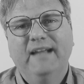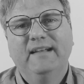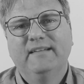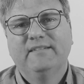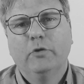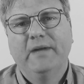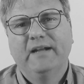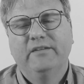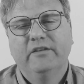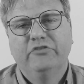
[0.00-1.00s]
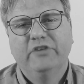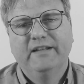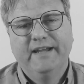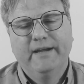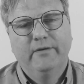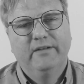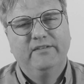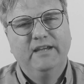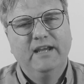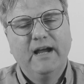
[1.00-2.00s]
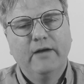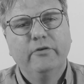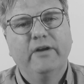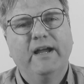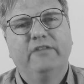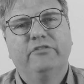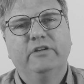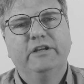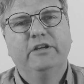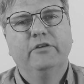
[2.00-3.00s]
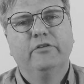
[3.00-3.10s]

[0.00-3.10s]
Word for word: And let's go back to the shell now and see how do you actually